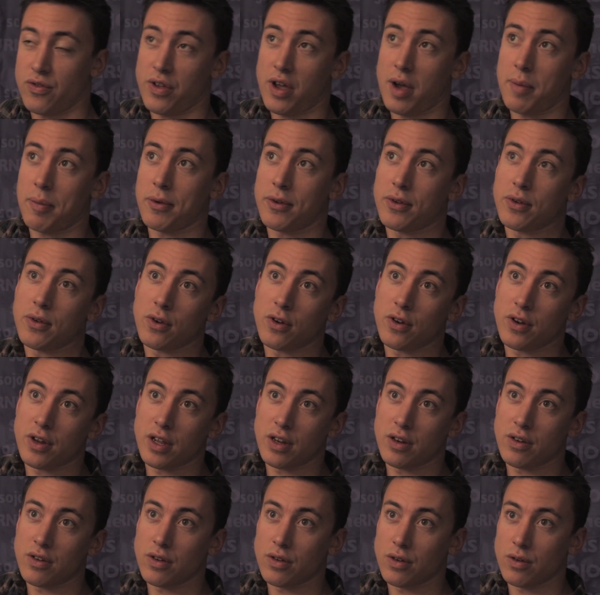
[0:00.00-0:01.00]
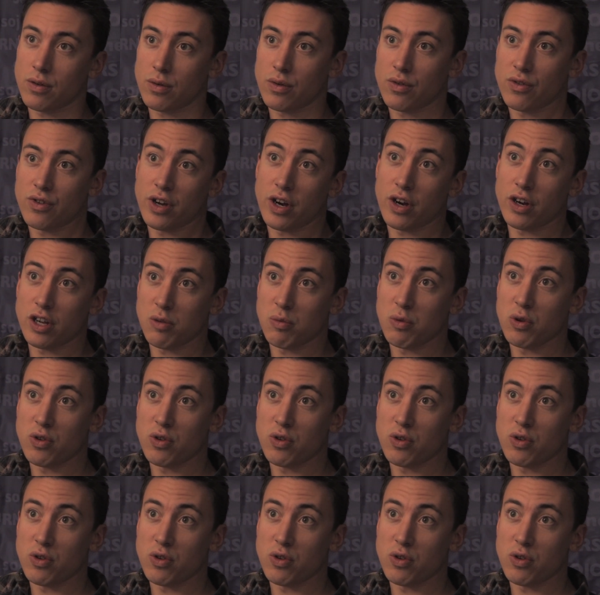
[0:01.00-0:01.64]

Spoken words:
the opportunity to share your